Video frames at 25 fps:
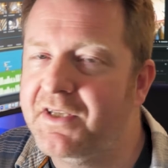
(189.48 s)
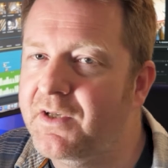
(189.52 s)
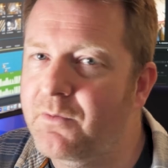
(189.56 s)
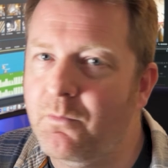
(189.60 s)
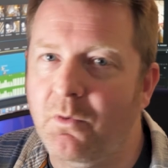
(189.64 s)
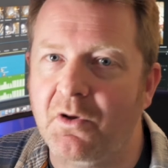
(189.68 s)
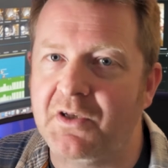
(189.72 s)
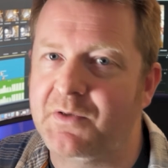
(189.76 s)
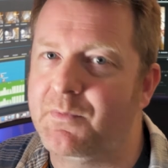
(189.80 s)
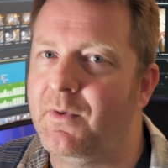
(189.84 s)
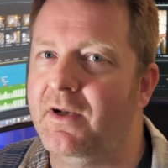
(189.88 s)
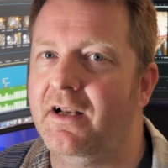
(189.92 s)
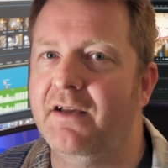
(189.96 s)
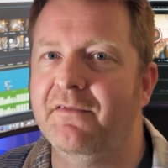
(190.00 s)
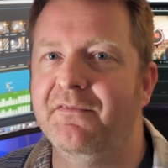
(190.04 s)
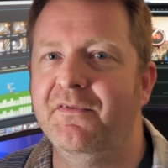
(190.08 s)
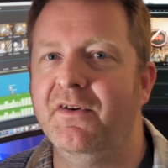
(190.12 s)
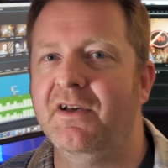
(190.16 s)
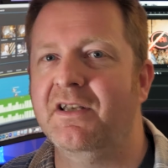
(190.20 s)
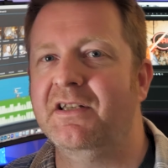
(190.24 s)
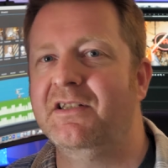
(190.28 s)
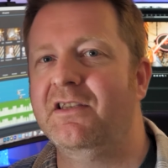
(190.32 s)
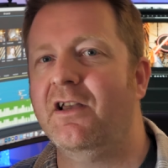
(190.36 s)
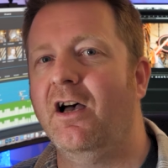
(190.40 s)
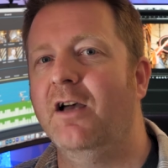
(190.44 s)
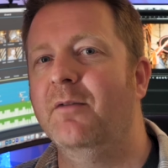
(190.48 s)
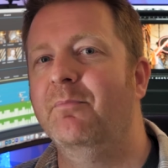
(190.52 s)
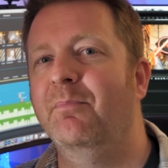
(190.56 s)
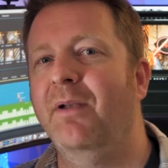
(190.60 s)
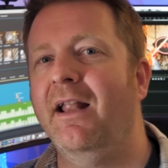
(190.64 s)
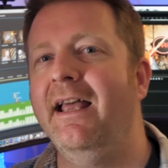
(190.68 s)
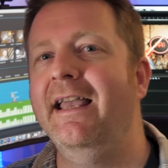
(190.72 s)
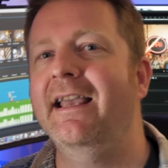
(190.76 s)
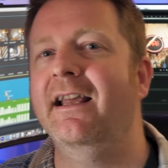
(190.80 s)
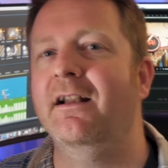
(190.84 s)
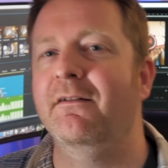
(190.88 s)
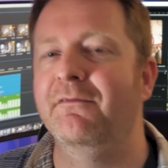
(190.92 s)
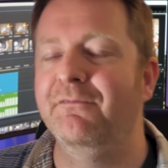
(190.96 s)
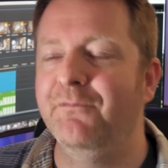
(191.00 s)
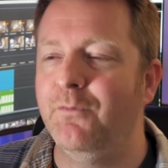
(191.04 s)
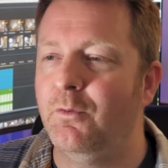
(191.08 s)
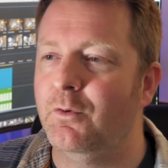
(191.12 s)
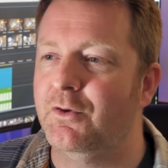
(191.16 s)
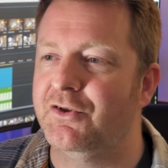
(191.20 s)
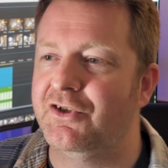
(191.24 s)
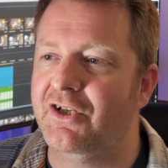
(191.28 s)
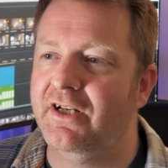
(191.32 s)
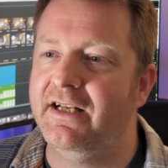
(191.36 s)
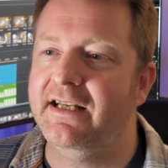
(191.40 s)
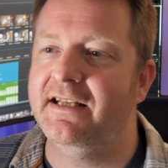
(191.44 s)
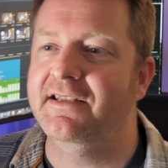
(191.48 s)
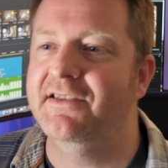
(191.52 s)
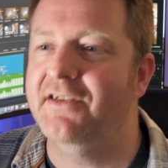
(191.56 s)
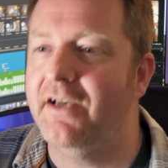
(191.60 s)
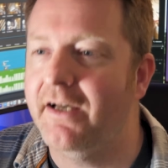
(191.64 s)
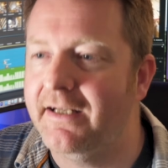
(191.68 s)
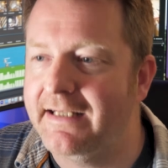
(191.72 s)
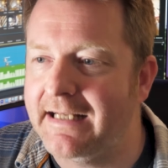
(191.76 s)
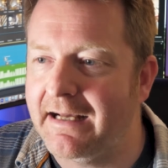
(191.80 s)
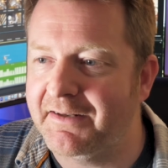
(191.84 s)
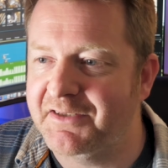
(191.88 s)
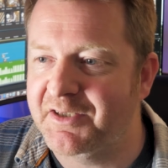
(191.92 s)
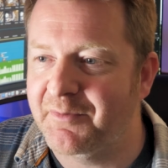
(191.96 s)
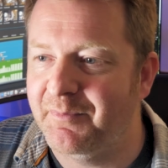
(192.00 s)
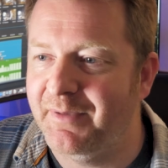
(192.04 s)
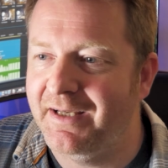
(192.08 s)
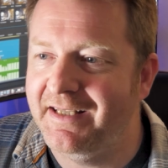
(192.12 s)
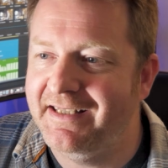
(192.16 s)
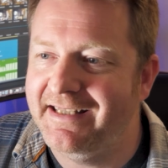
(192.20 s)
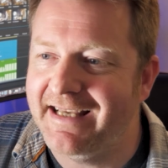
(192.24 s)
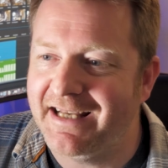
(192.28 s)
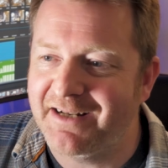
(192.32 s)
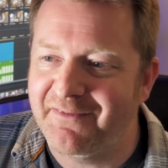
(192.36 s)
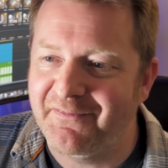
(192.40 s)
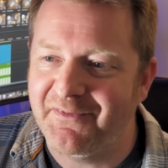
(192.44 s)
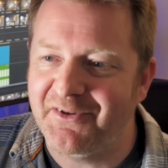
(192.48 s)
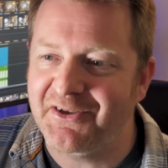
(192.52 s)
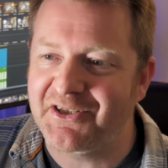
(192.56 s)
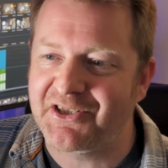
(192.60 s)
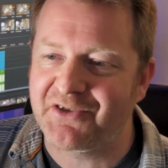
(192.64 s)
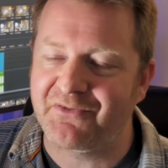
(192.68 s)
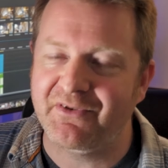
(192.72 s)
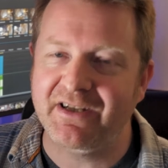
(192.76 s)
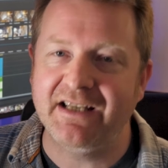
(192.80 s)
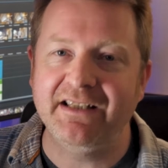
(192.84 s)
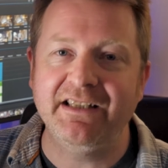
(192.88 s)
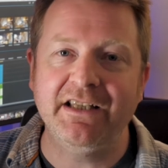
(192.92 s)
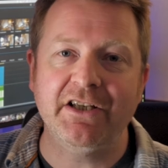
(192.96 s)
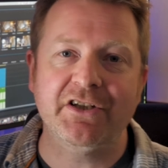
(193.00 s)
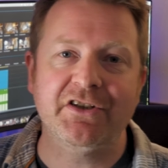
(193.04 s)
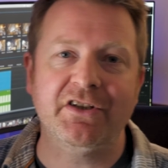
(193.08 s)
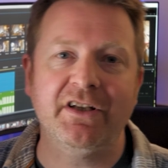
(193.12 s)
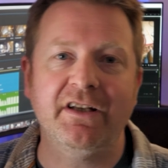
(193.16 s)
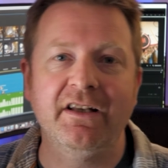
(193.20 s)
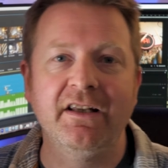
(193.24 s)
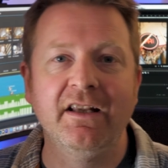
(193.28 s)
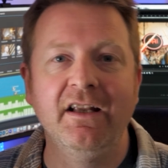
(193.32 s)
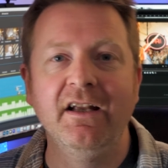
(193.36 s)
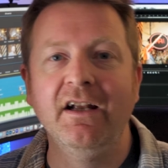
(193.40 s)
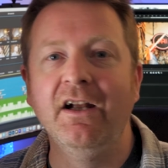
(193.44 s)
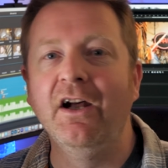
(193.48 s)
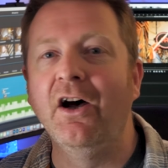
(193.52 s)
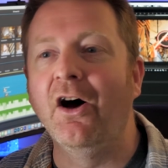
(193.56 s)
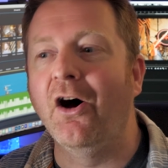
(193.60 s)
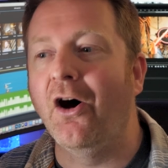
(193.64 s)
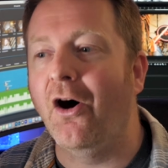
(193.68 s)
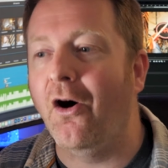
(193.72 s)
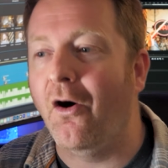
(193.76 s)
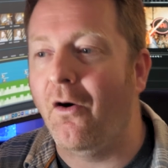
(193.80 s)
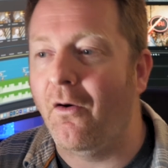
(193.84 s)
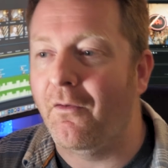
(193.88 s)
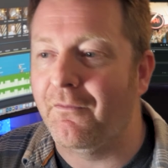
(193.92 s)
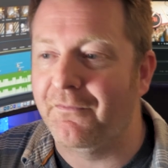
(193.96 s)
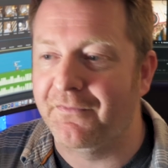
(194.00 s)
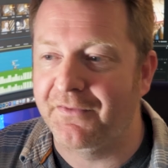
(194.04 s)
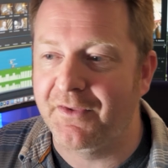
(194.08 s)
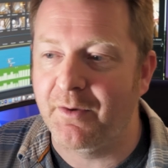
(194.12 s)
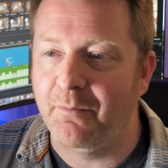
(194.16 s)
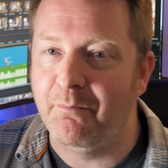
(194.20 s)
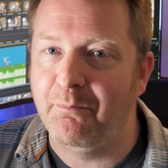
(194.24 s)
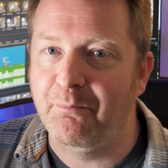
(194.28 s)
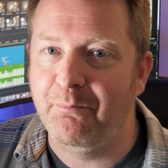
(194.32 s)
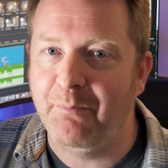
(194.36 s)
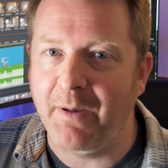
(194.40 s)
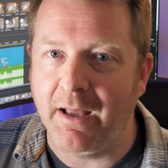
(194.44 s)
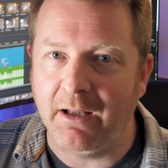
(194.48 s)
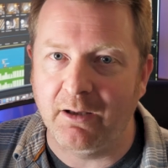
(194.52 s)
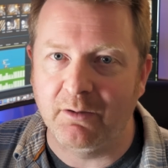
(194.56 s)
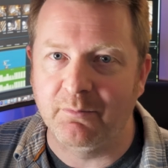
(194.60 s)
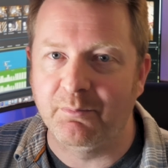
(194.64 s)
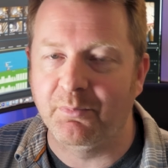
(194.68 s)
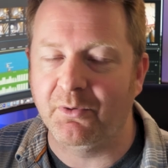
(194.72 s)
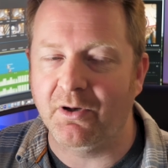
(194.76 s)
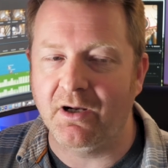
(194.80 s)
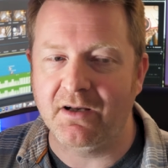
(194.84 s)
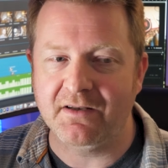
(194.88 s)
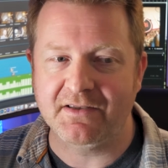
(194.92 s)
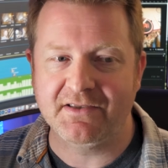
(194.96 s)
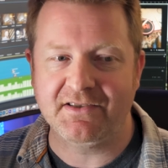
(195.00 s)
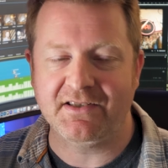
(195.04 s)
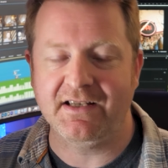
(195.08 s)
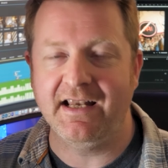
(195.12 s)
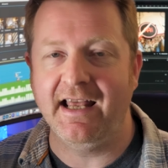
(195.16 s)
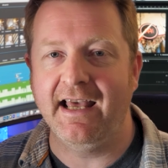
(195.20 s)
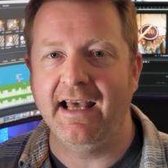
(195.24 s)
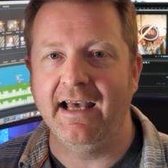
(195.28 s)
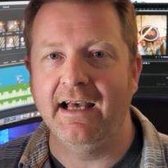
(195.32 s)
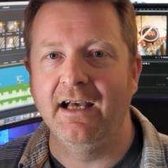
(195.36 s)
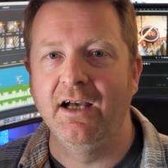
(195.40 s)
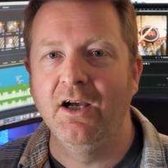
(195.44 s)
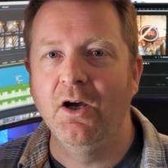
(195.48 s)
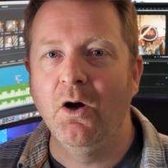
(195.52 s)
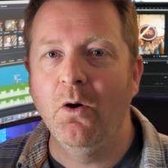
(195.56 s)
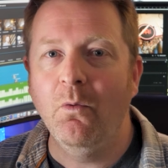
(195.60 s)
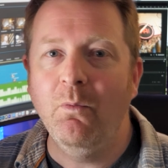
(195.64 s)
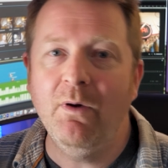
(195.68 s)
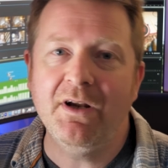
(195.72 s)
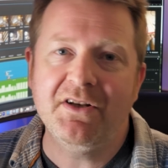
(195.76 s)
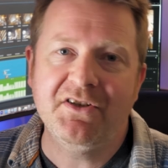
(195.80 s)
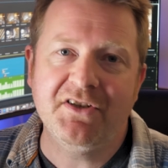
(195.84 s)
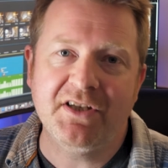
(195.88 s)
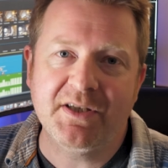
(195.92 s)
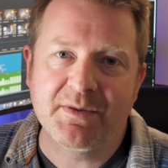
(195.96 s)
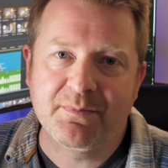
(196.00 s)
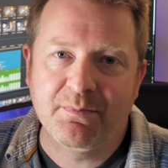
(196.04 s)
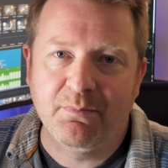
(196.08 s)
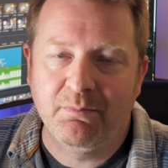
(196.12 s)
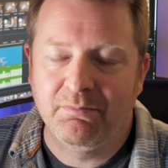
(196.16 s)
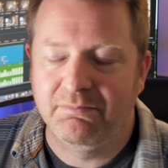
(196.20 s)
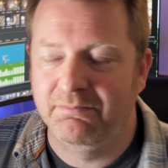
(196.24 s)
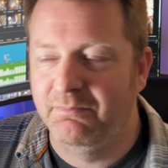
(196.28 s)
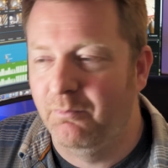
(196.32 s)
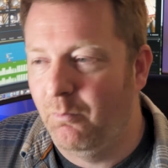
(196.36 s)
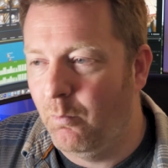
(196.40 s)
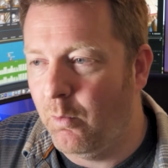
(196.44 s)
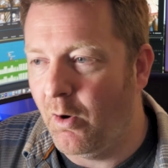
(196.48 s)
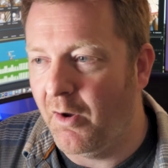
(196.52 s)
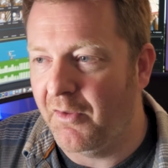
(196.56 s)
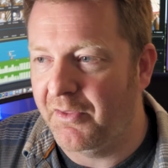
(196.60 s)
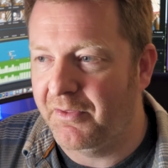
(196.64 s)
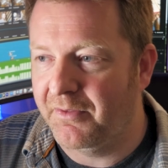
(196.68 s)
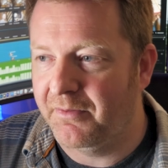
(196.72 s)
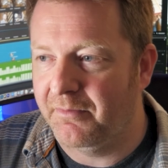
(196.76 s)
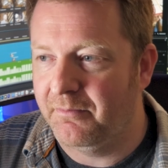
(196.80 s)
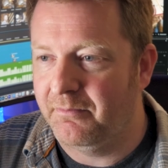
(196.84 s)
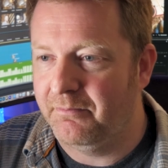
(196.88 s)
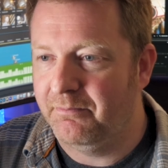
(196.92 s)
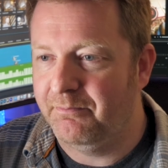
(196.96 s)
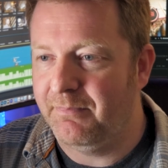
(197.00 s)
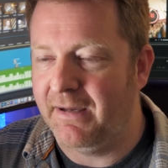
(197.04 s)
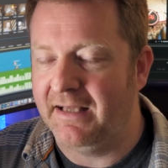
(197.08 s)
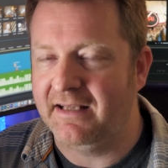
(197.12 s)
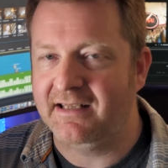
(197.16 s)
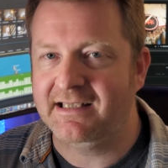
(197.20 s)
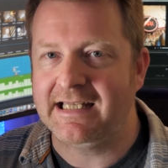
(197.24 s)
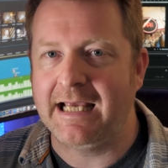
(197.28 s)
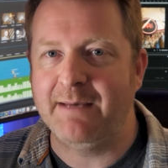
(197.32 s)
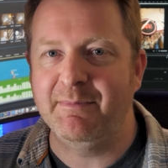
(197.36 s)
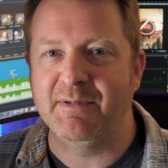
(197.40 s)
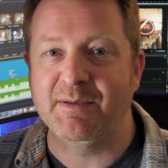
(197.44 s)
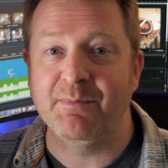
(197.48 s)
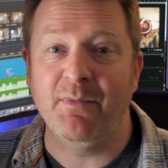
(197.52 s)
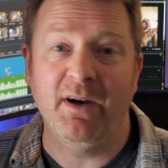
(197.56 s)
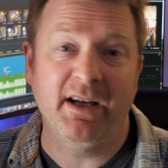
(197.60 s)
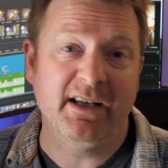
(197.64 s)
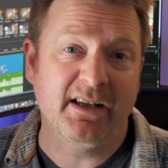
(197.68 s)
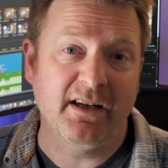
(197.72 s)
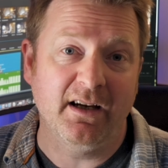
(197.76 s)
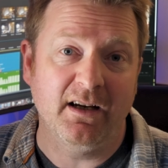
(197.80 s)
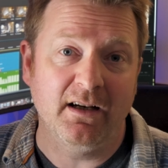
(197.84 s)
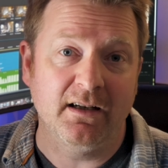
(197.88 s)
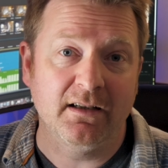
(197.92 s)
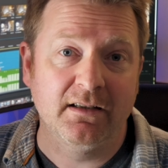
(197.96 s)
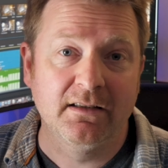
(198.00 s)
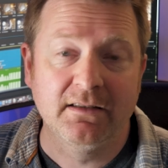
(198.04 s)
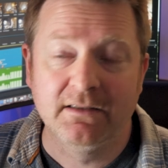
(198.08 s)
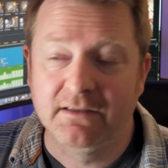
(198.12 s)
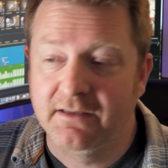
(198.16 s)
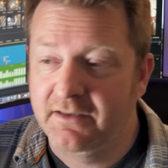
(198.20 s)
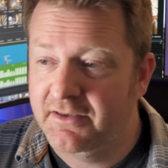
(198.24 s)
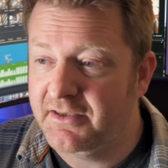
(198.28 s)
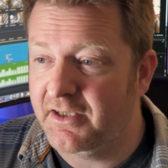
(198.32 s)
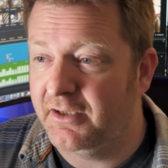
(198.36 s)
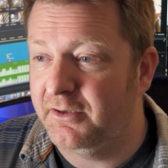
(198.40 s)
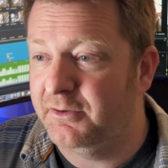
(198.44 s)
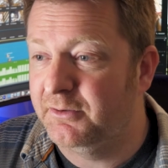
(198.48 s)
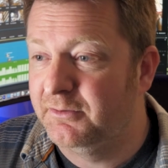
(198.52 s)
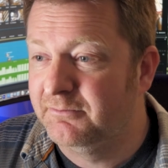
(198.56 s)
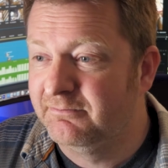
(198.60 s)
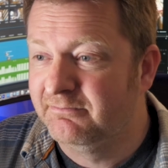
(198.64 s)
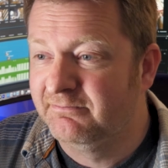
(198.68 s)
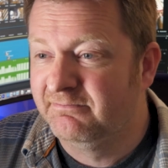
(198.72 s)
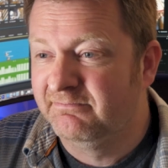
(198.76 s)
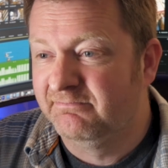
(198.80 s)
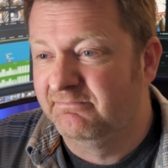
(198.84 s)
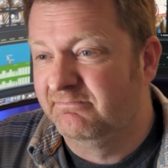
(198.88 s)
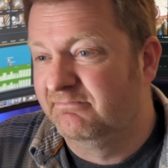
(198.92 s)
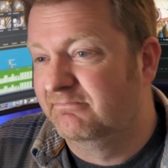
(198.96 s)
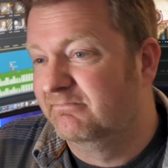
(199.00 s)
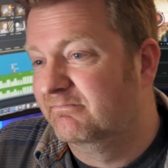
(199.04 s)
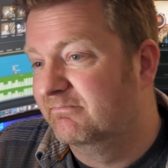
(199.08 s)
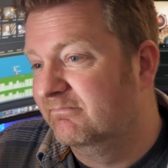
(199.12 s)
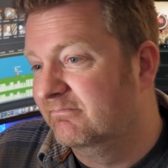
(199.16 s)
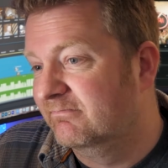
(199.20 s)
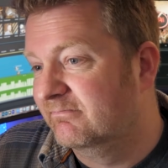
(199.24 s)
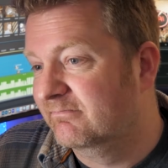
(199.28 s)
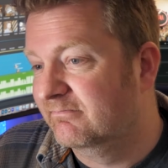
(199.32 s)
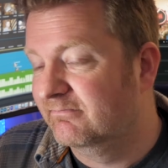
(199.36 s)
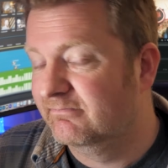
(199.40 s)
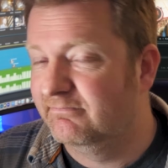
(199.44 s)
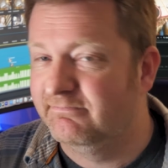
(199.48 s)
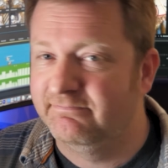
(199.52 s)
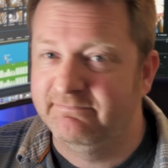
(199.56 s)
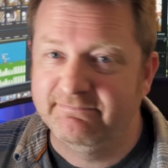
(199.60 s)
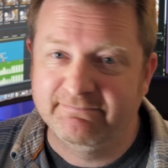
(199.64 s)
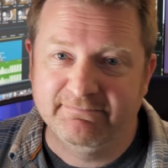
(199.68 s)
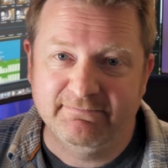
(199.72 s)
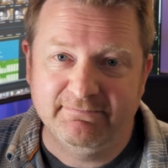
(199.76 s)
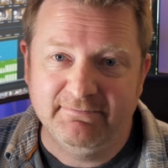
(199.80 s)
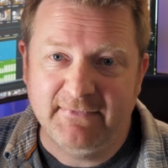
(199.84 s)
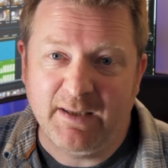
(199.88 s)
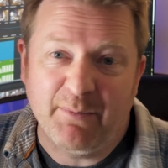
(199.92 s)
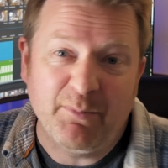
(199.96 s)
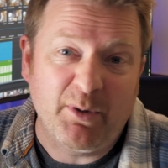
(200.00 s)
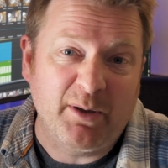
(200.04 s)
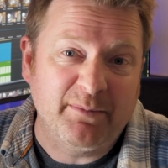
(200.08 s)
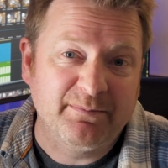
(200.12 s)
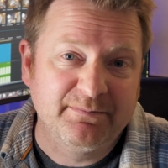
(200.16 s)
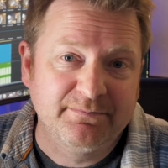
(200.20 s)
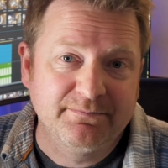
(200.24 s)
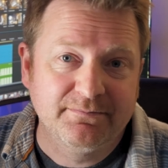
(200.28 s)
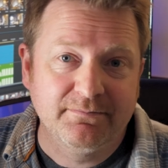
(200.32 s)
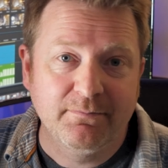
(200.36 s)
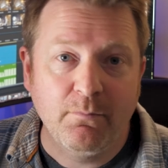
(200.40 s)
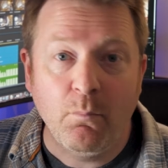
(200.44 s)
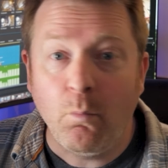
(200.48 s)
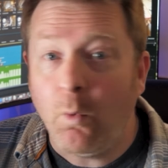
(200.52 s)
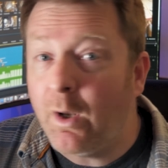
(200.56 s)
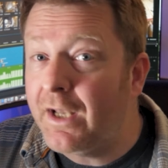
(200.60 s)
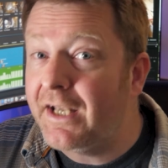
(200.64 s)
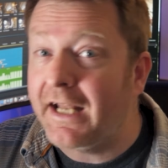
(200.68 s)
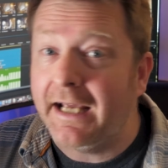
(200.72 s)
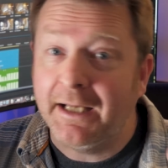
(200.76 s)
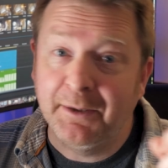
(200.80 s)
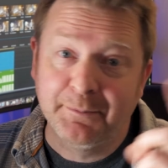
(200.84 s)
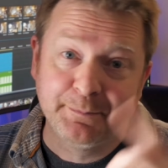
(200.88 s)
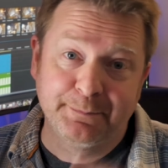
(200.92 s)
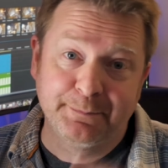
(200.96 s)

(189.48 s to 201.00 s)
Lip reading: it was when I first started playing, and unfortunately it turned out to be the anniversary edition of the bell brass snare, which is worth about the same as my car. So, never mind, one day.